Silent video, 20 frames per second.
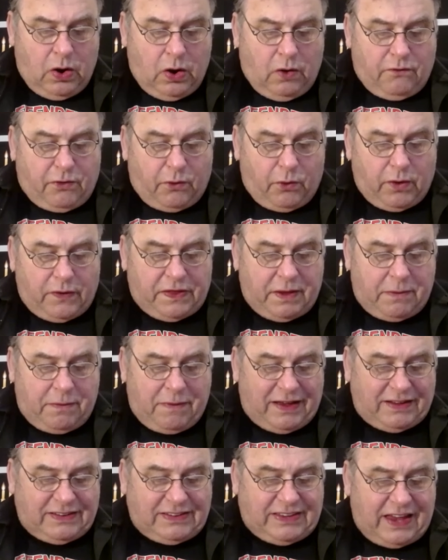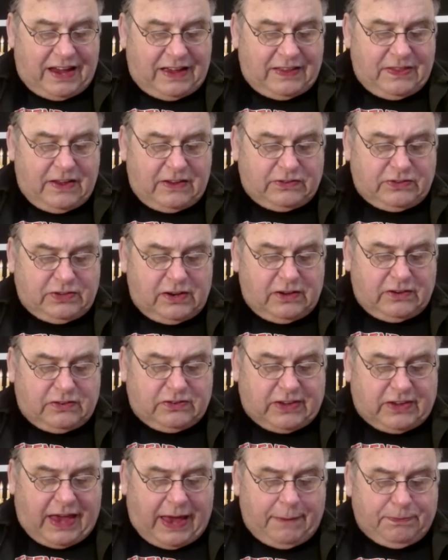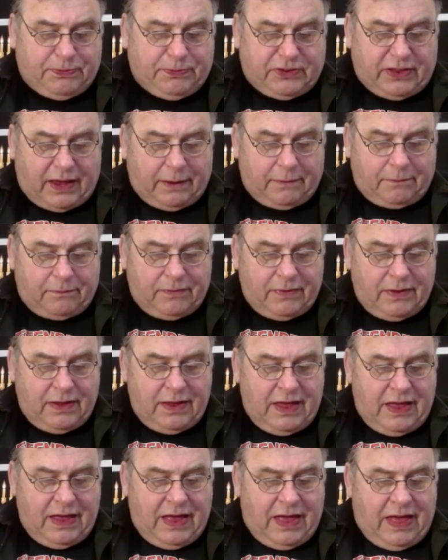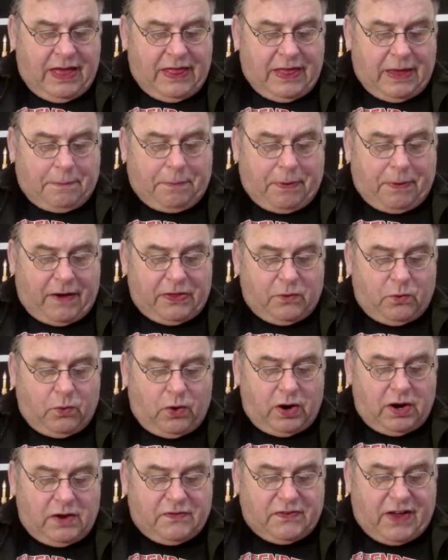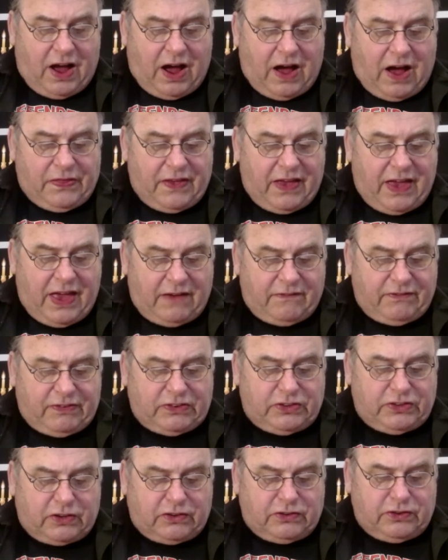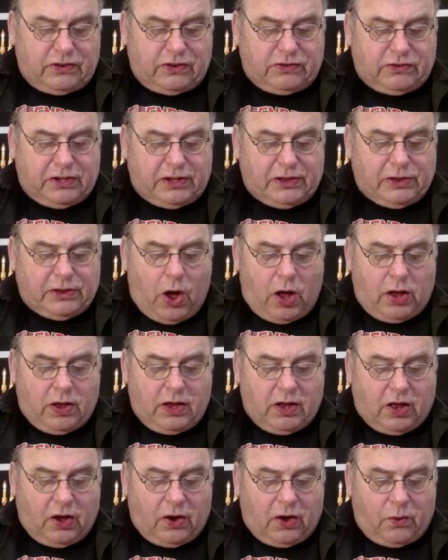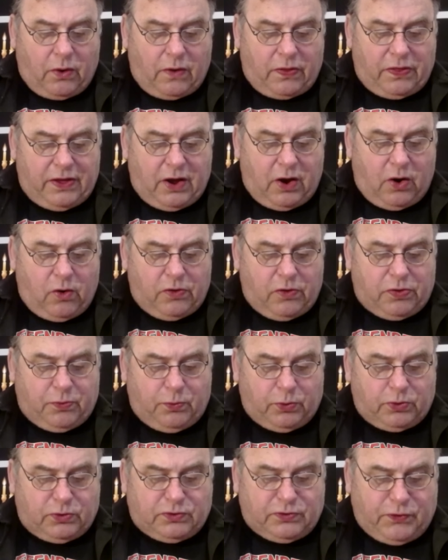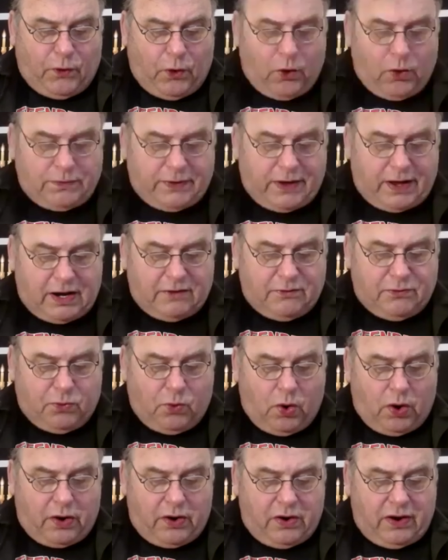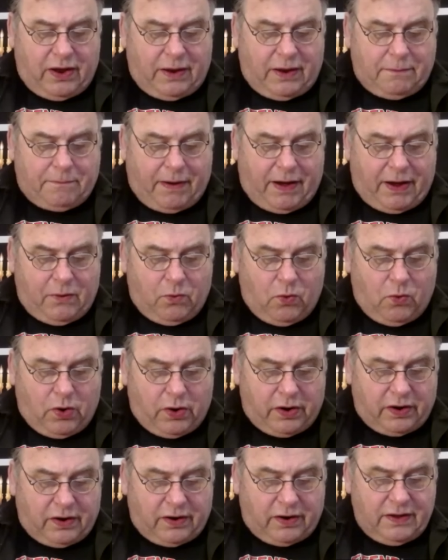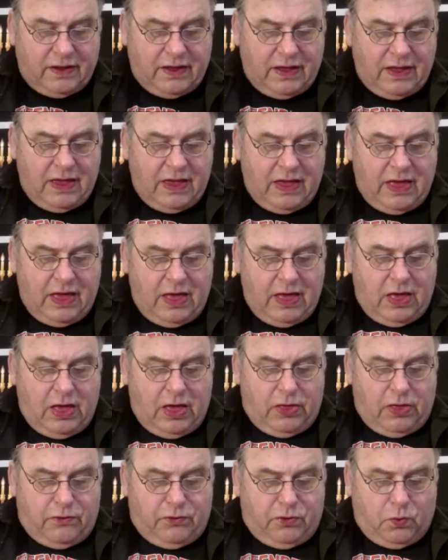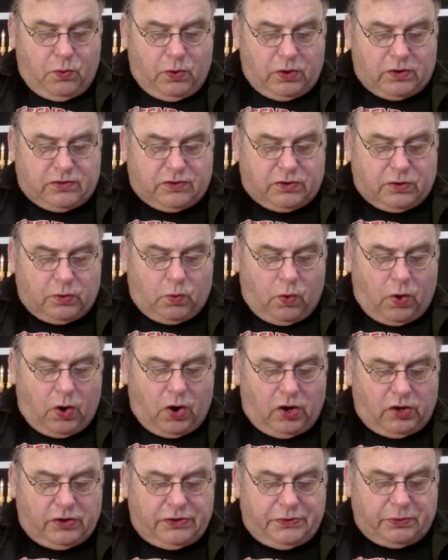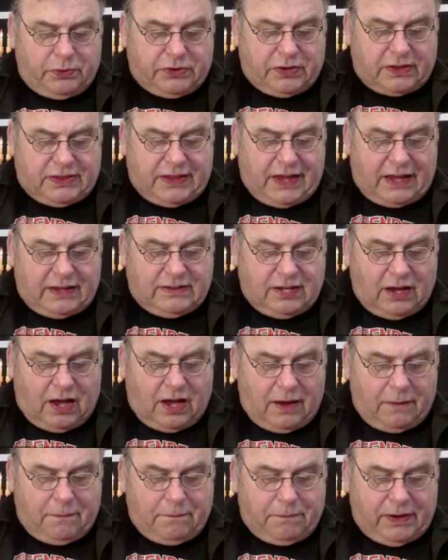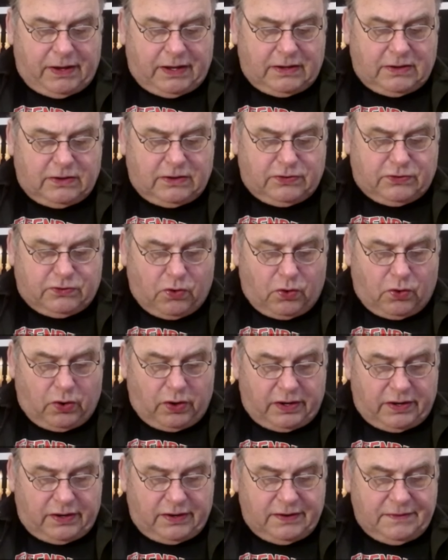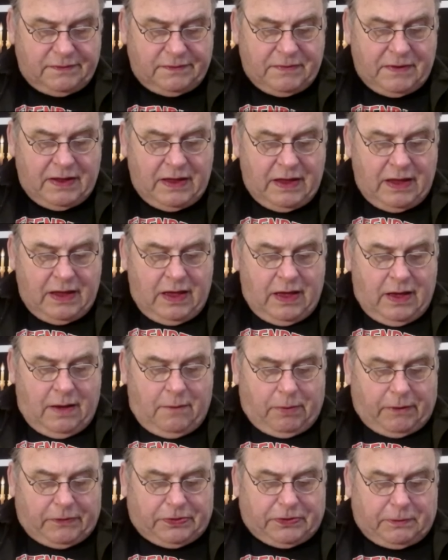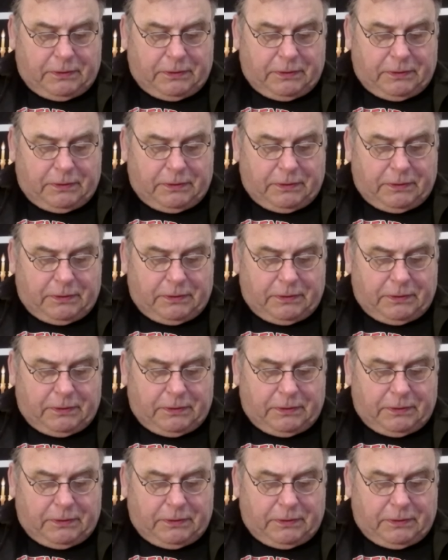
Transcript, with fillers: But when they maintain this, it escapes them that by the word of God the heavens existed long ago, and the earth was formed out of water and by water, through which the world was at that time being destroyed but the